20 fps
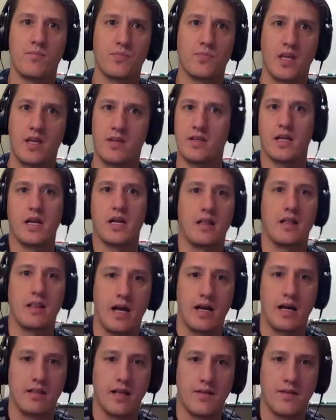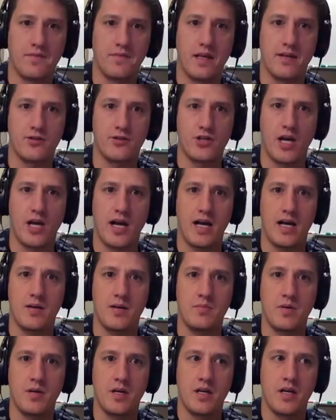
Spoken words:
and then I left that job